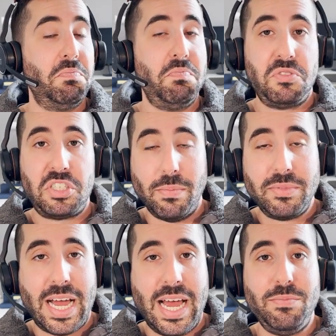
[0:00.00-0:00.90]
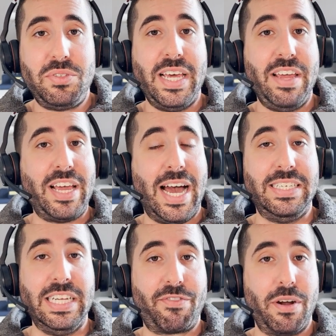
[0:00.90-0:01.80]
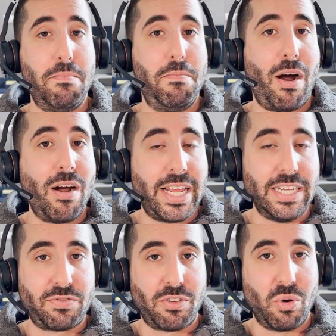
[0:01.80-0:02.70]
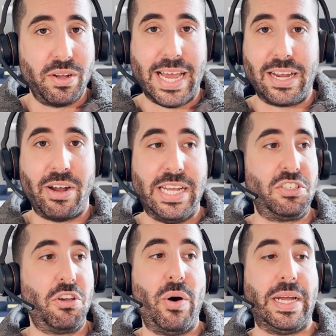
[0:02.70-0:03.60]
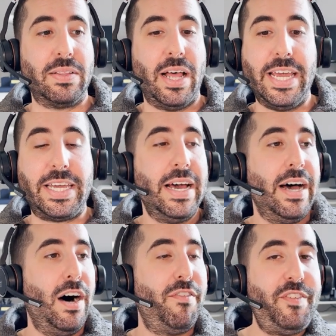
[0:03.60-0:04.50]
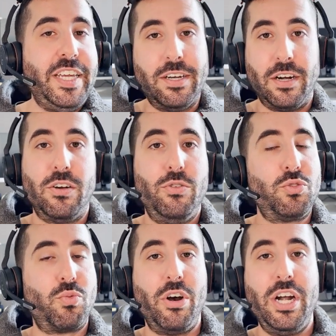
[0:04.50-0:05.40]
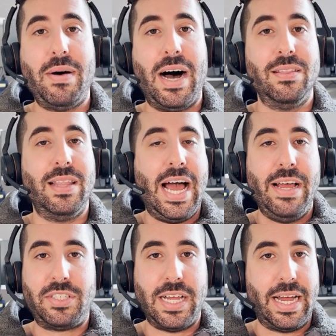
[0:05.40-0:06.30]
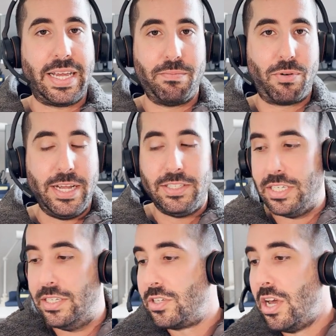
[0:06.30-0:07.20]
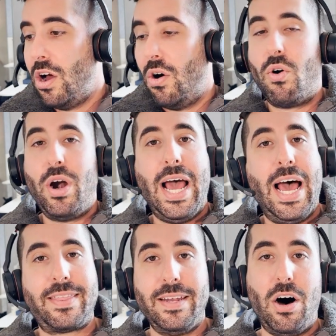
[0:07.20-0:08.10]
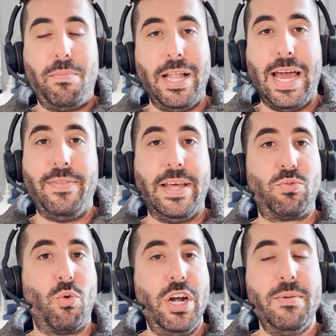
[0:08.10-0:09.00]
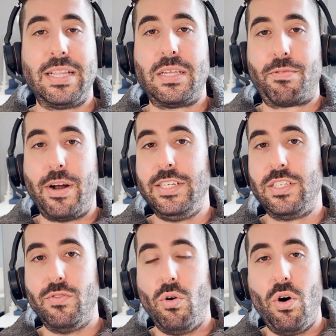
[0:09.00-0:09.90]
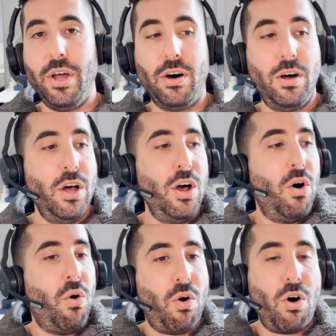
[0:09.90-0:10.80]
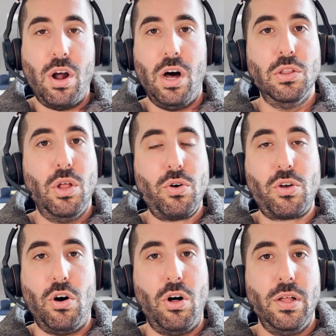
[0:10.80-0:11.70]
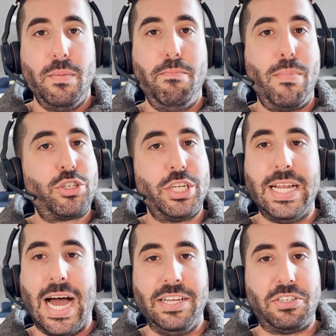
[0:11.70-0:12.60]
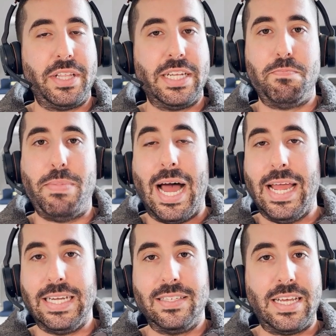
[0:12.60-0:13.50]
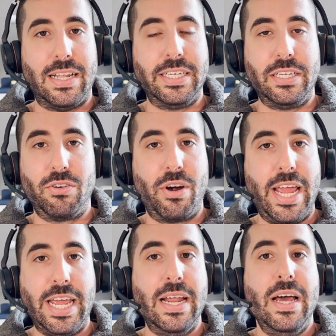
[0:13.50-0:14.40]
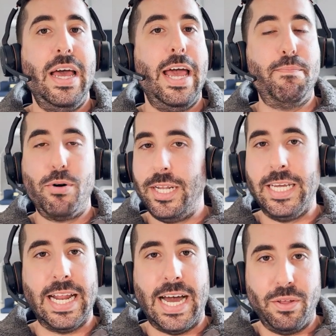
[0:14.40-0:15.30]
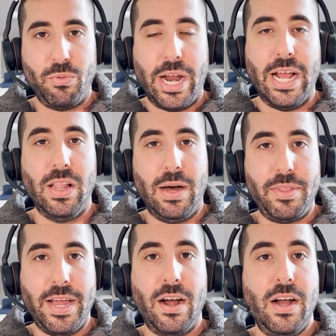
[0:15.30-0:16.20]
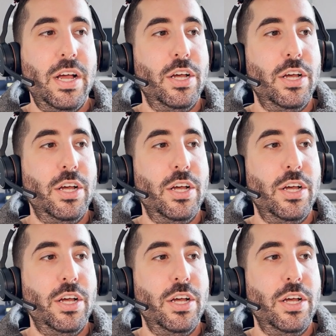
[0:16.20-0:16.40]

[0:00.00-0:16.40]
Sometimes they've got different markets for where that grain's going, like a feeder who's worried about livestock and prices, or an ethanol plant that's worried about the price of oil, or a local merchandiser that's buying and selling grain and putting it on the rail up there.